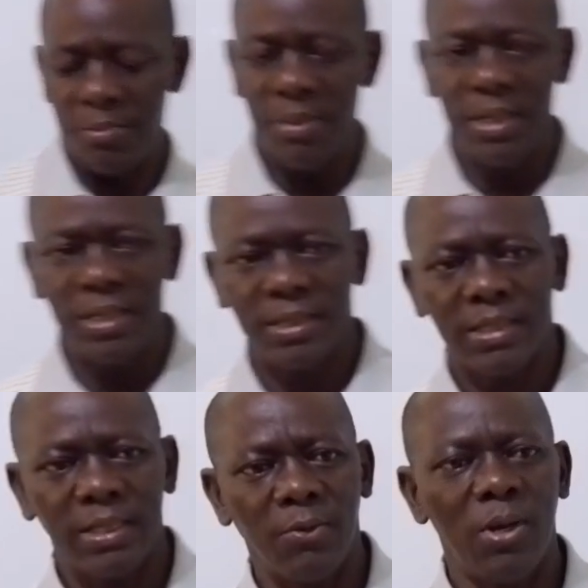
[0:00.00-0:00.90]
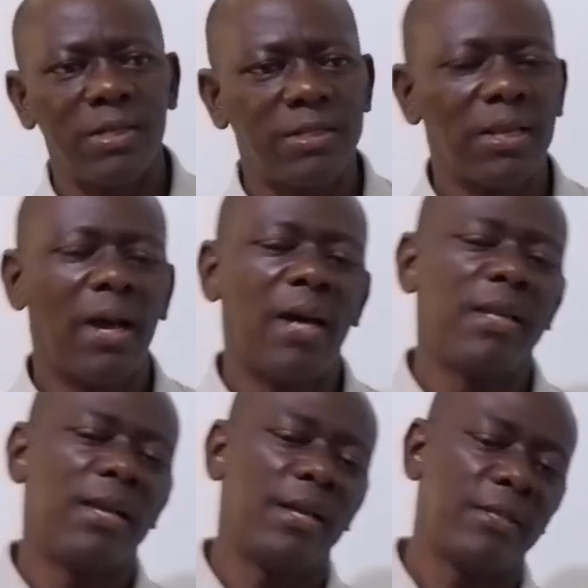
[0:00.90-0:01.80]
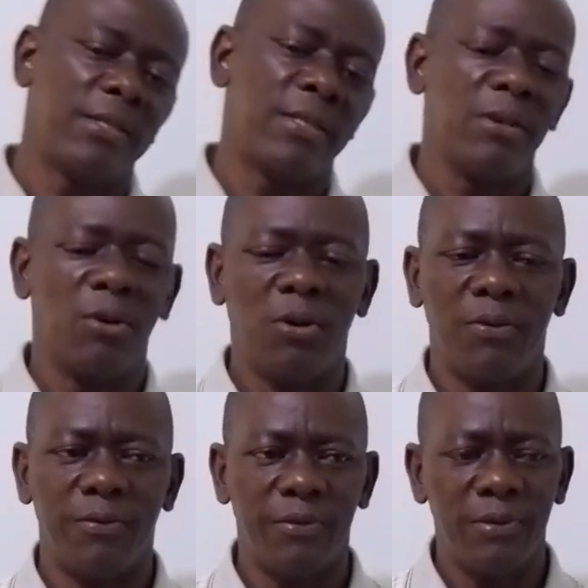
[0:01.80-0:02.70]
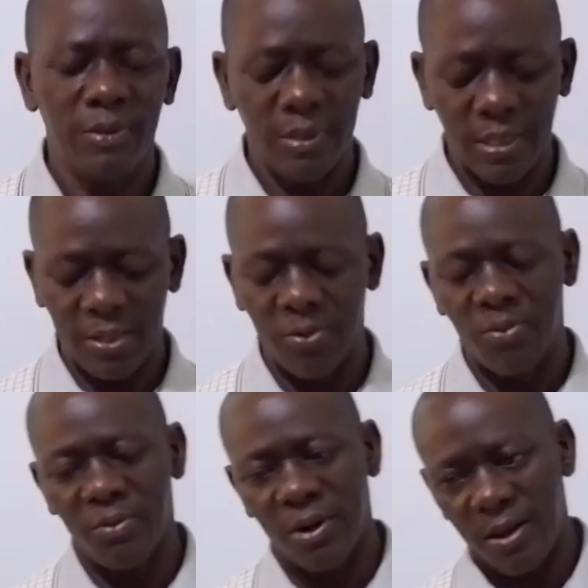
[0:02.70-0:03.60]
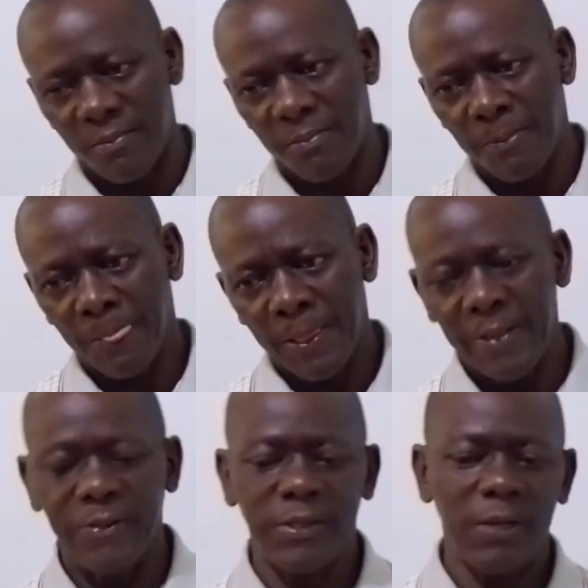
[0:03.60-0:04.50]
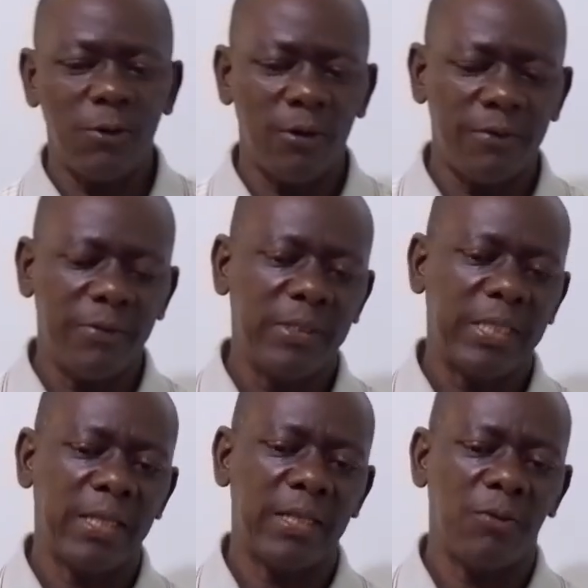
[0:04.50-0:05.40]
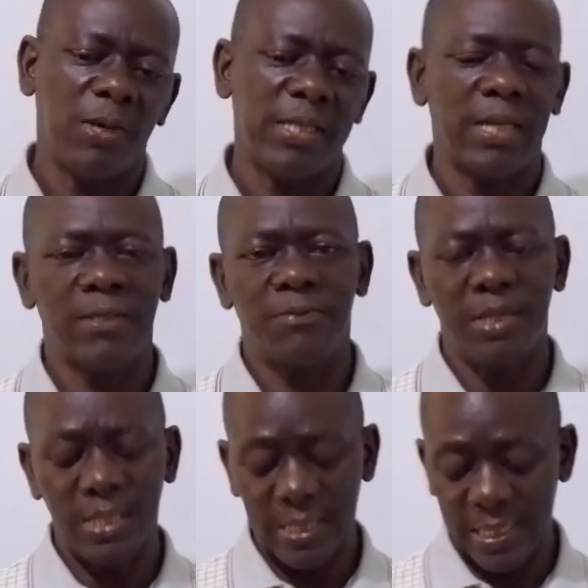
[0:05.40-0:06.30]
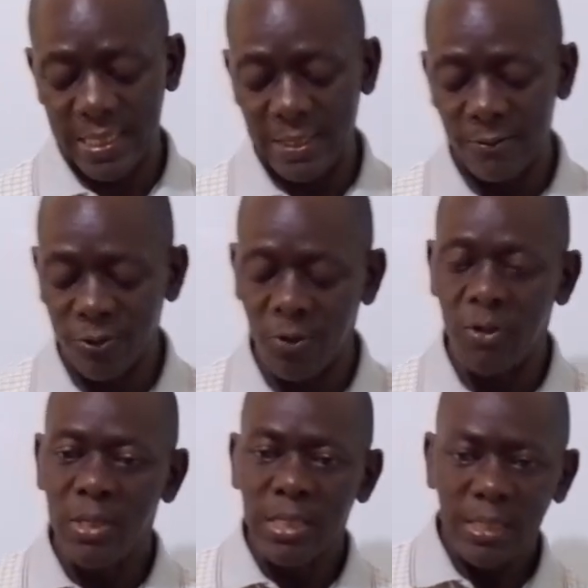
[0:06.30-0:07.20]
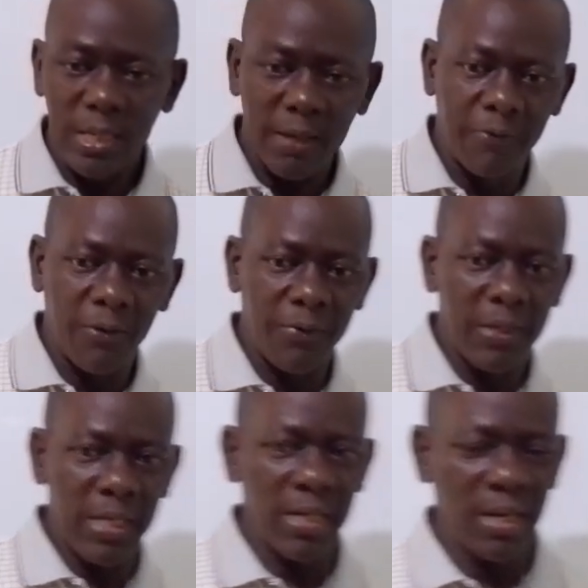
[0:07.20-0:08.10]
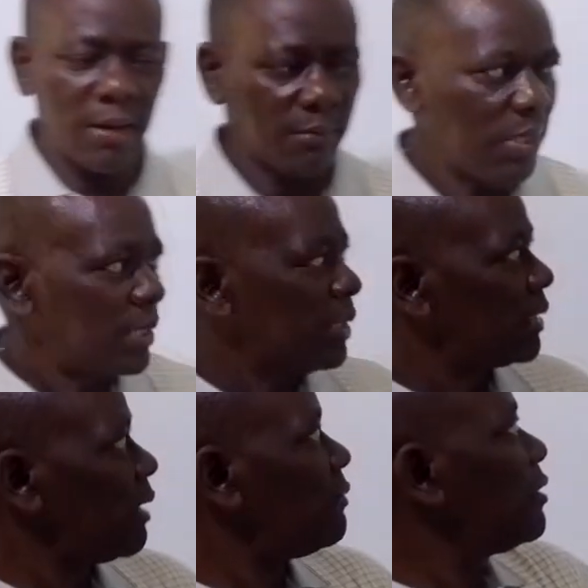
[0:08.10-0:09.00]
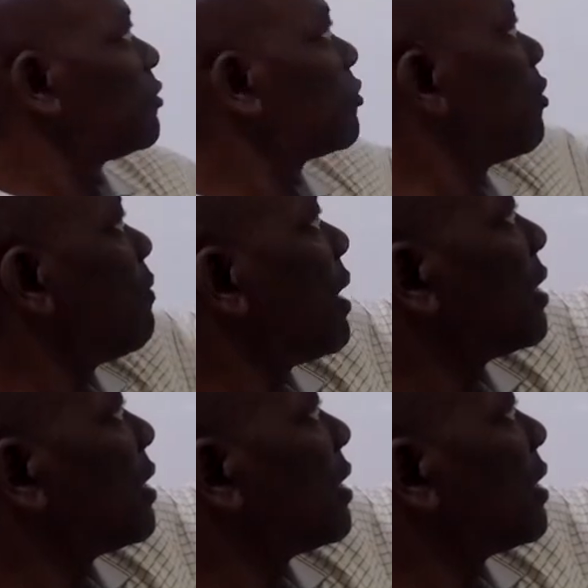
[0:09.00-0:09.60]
meaning that he wants an eighth of the kilogram instead of taking what he has been taking. So the level of income determines so